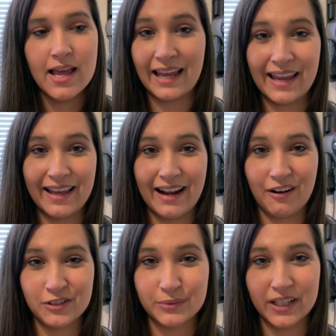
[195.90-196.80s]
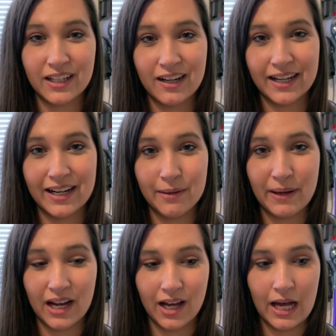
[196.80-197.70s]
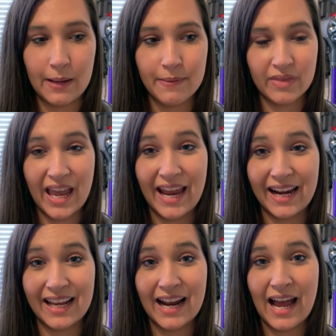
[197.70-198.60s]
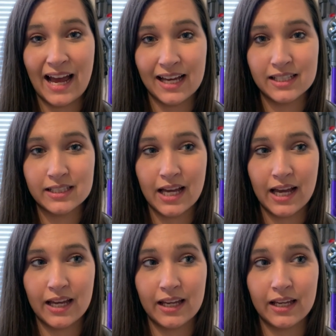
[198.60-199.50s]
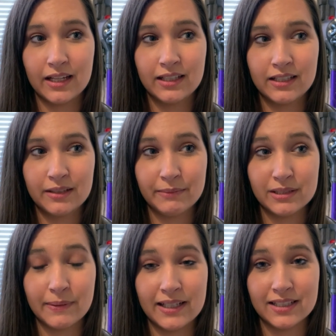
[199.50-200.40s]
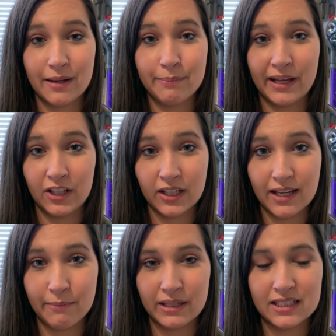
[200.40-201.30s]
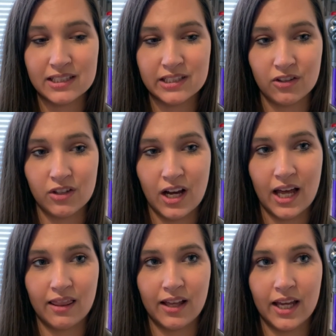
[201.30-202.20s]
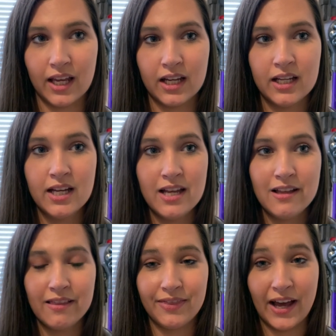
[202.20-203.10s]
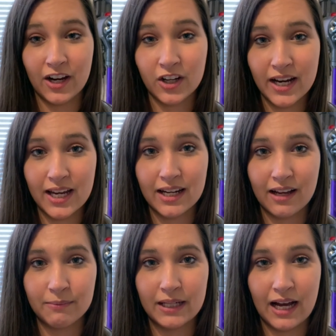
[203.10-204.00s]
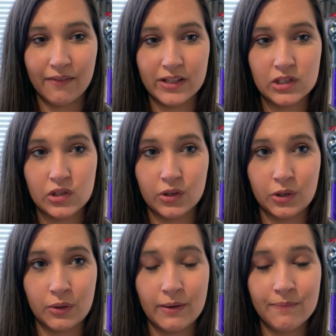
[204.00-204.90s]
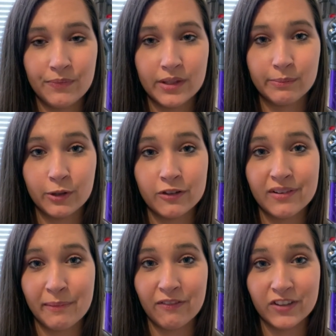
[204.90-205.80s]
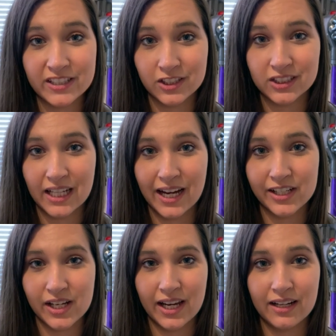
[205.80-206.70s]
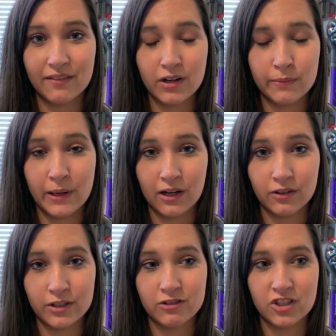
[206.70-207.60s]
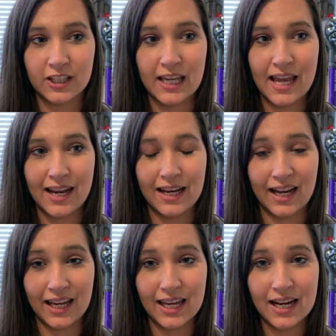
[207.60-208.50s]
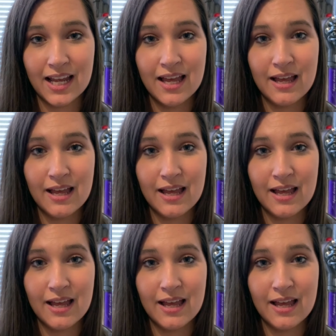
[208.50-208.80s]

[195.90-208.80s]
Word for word: and I was working on getting it back up and it has, I, my supply has gotten better again, but it's still not like that great. I've been having to pull from my freezer stash and give her a bottle usually at night.